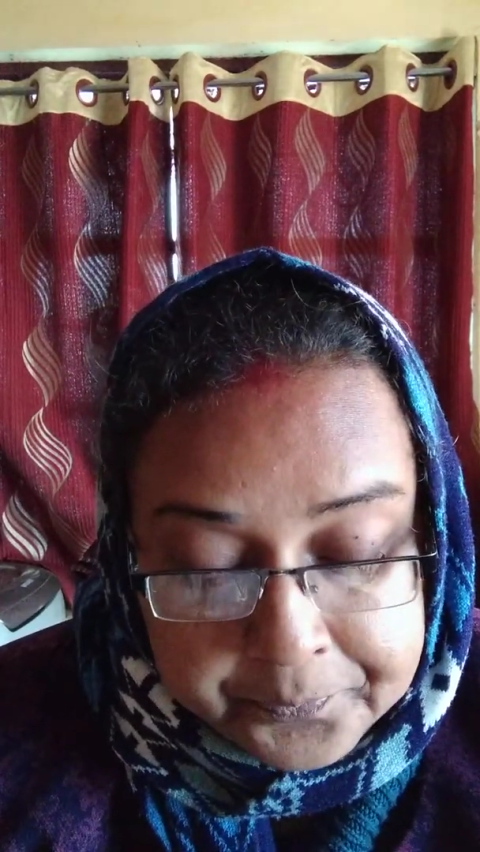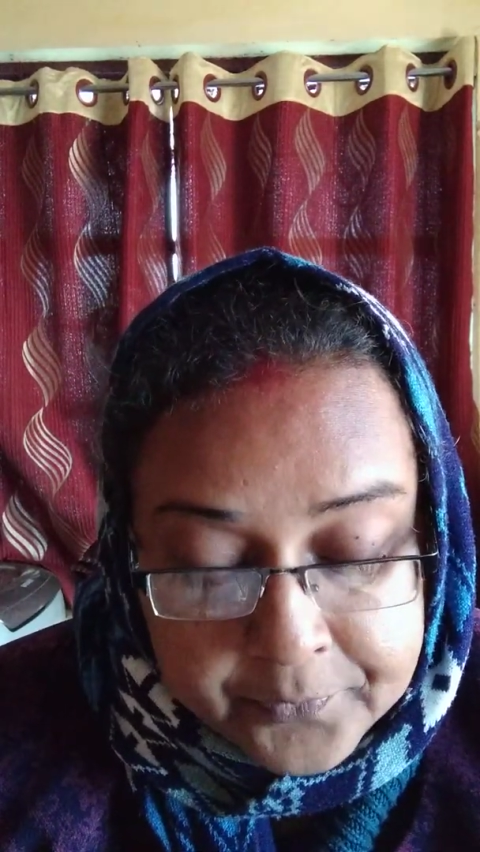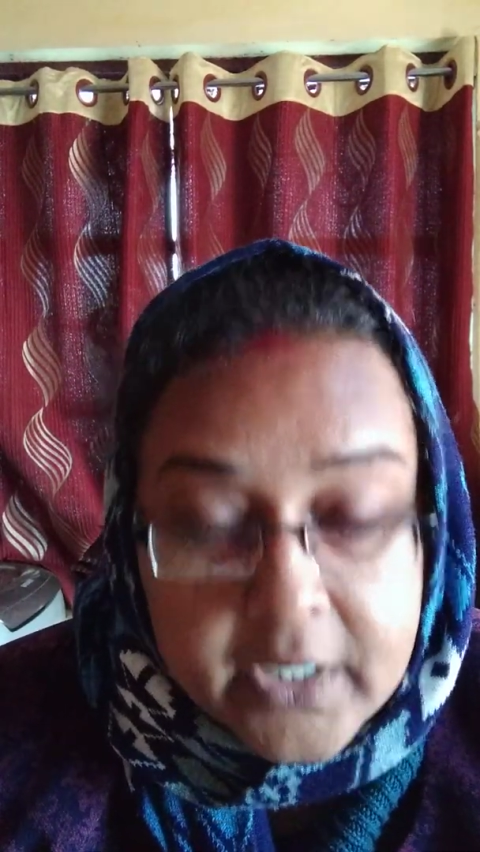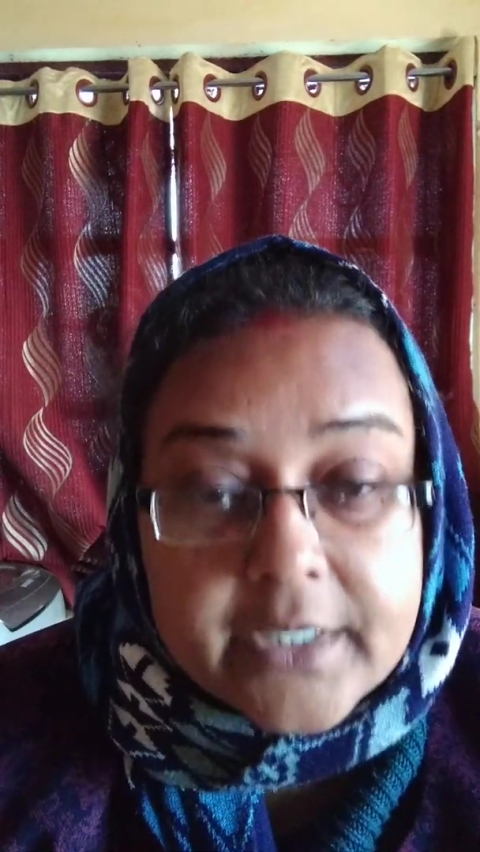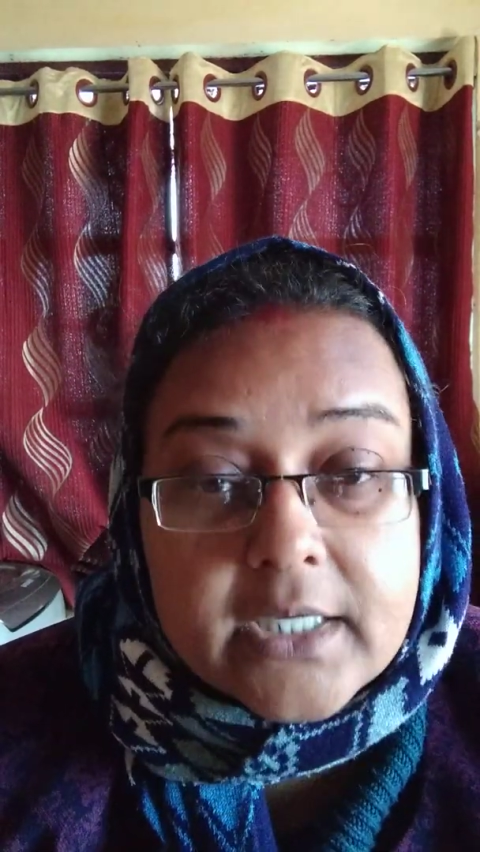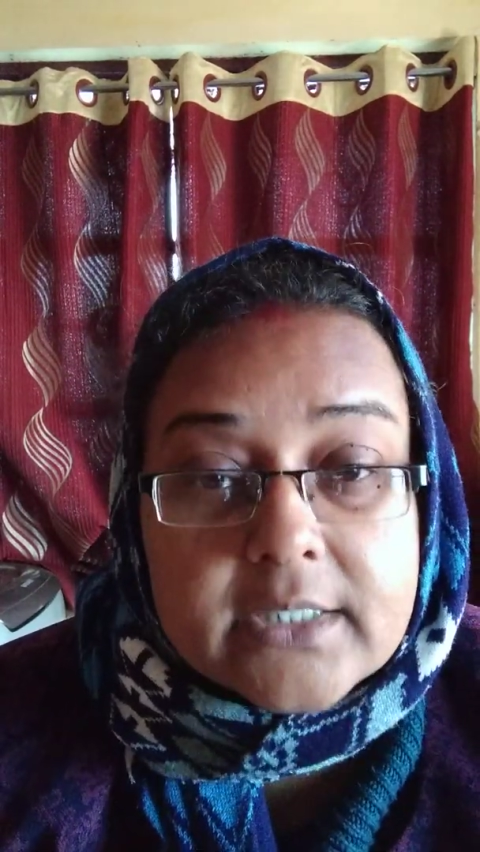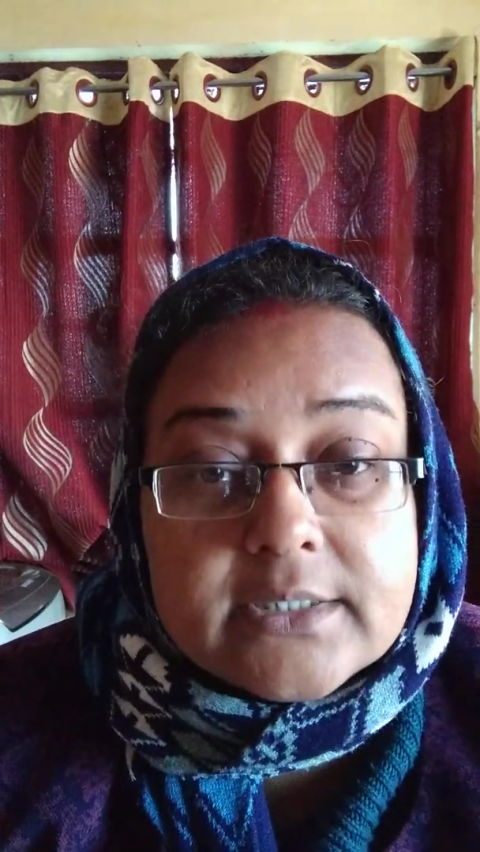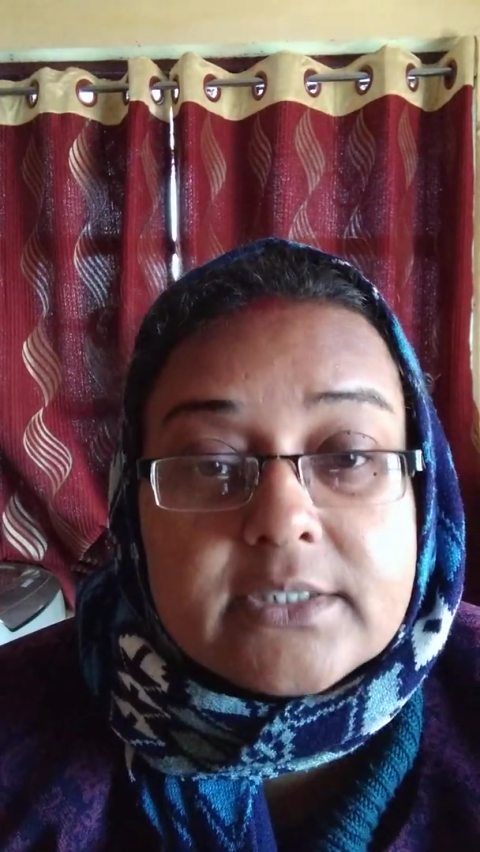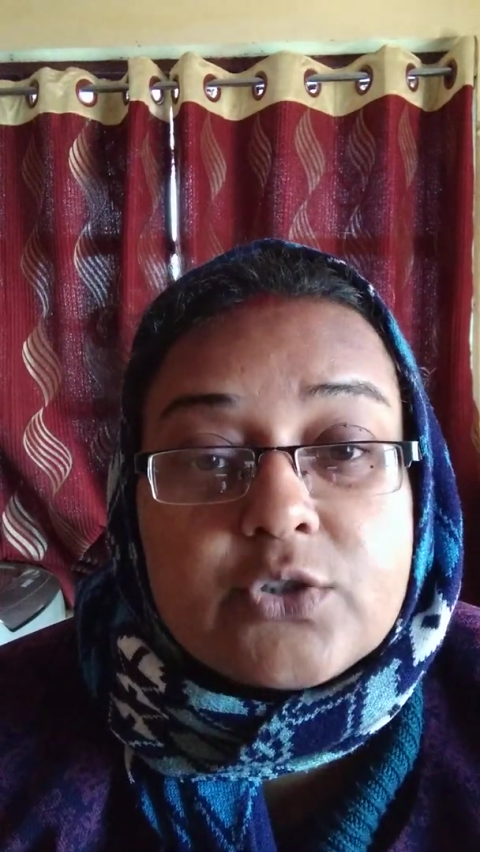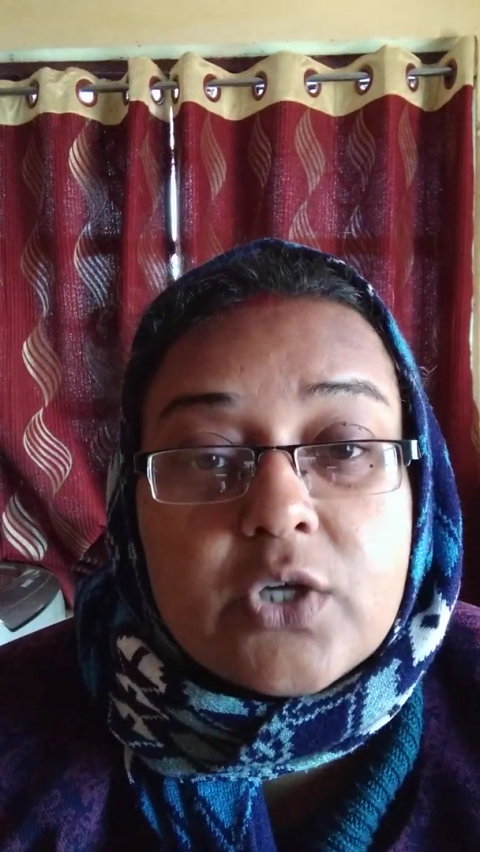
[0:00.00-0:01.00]
It
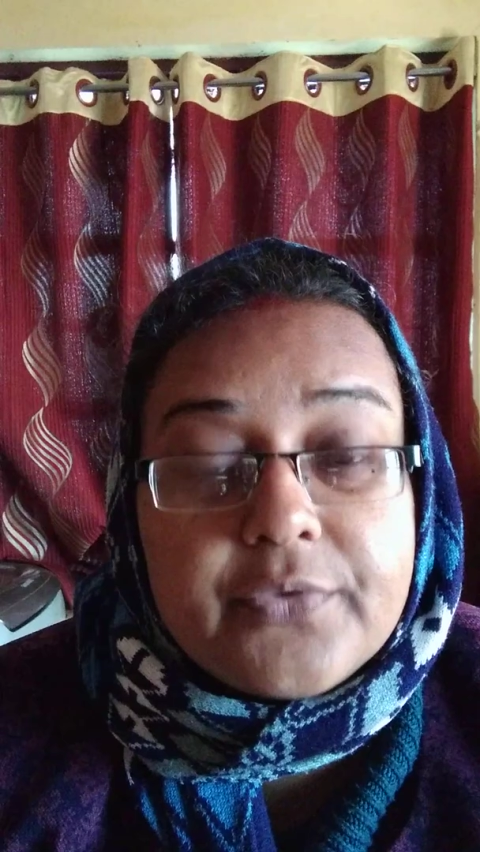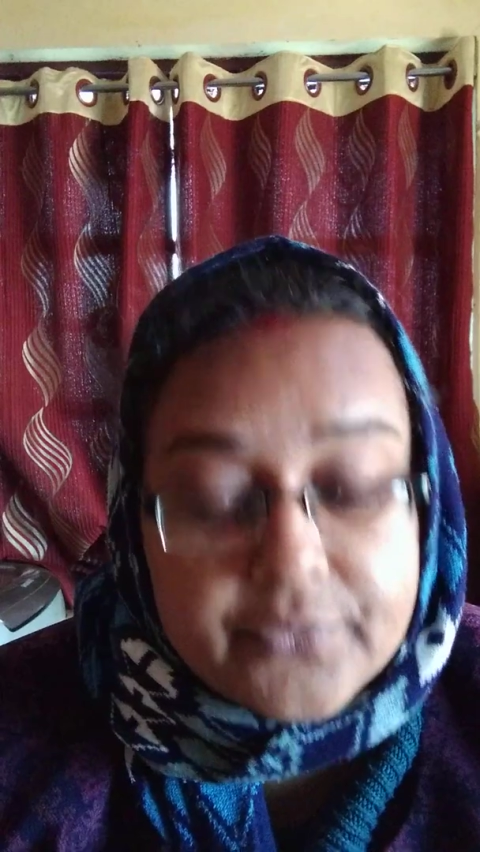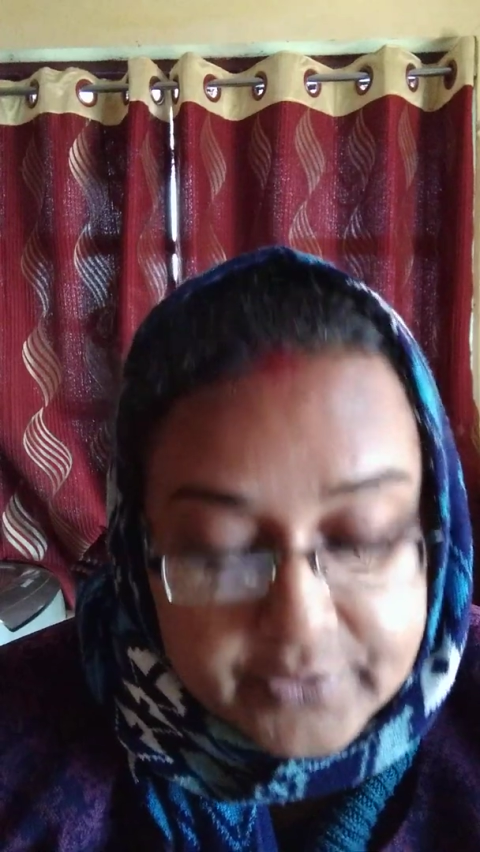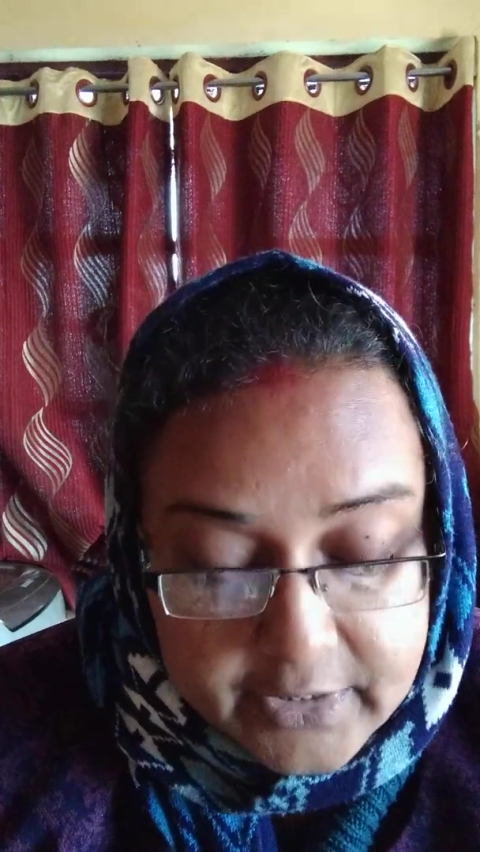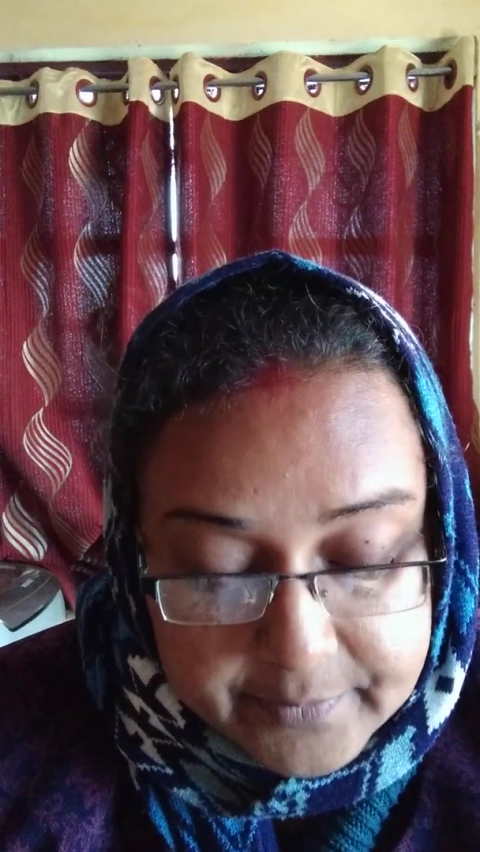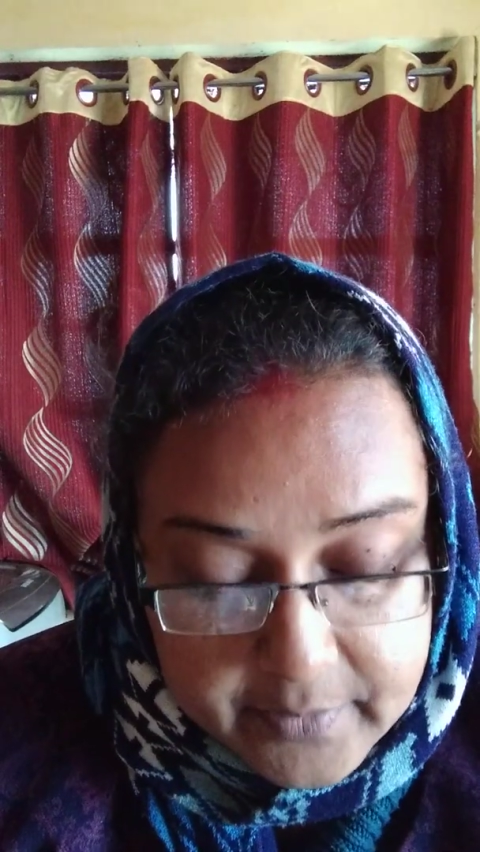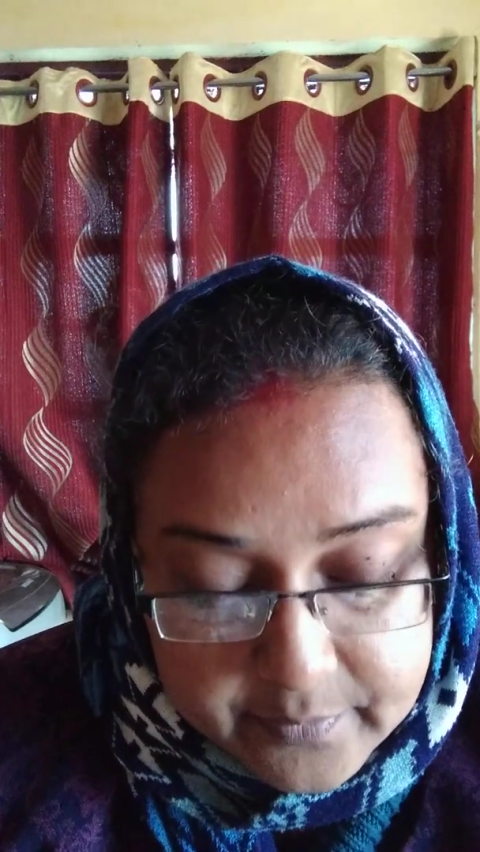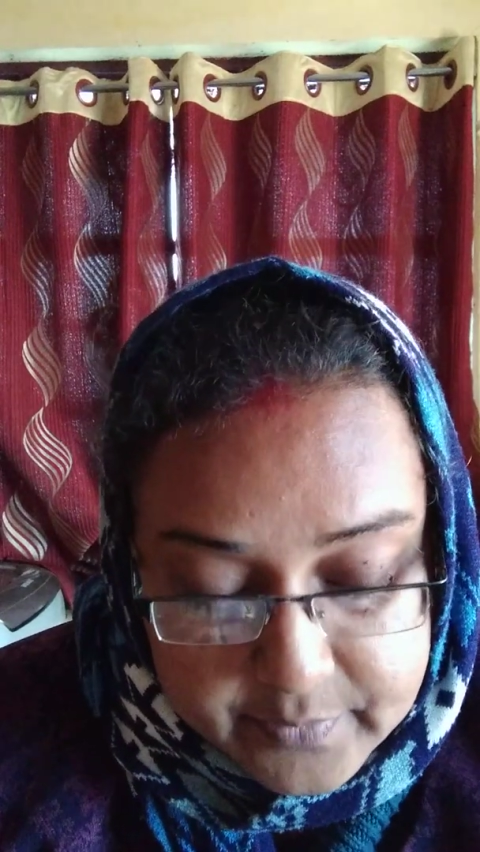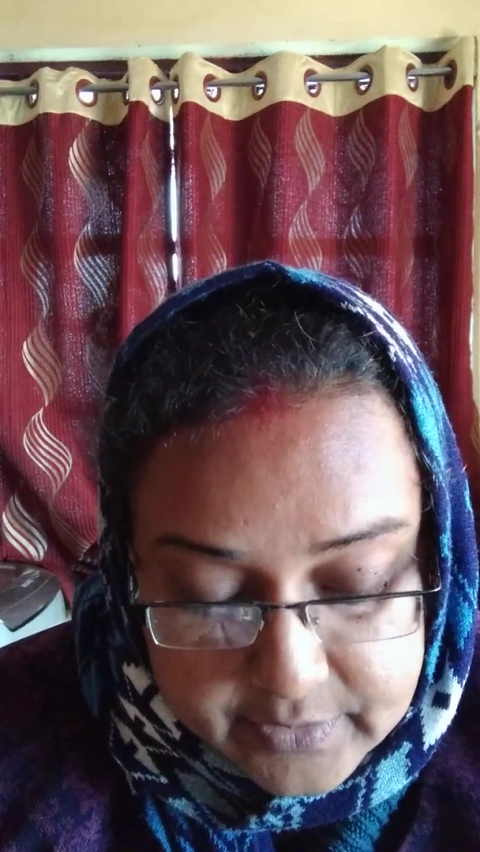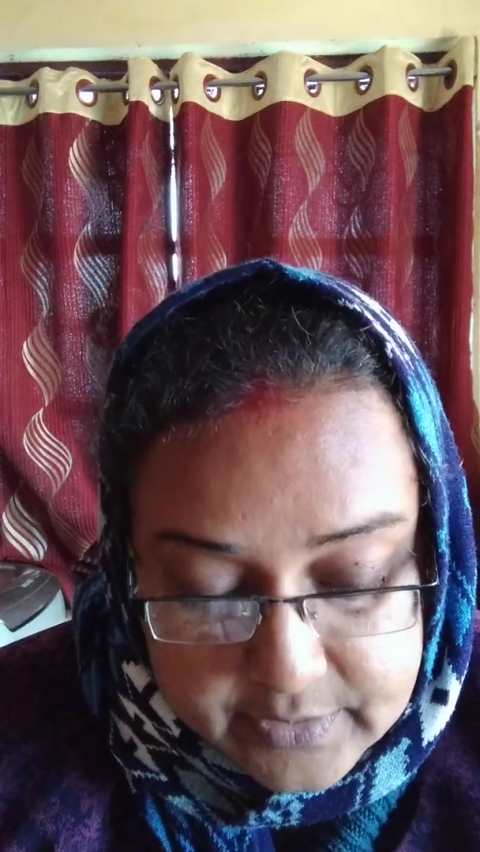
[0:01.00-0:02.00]
consists of 15
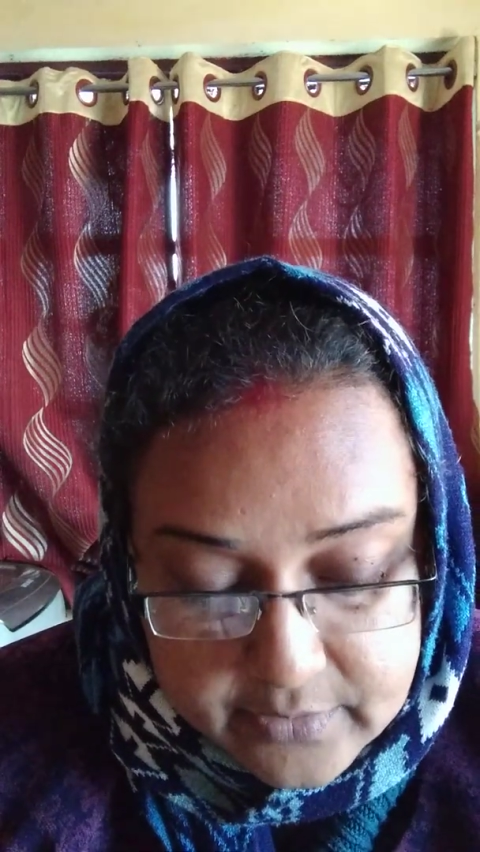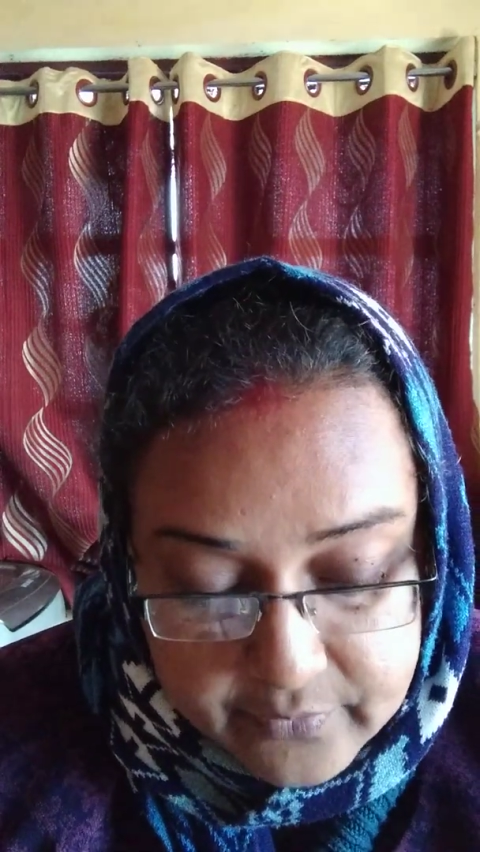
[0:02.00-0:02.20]
members.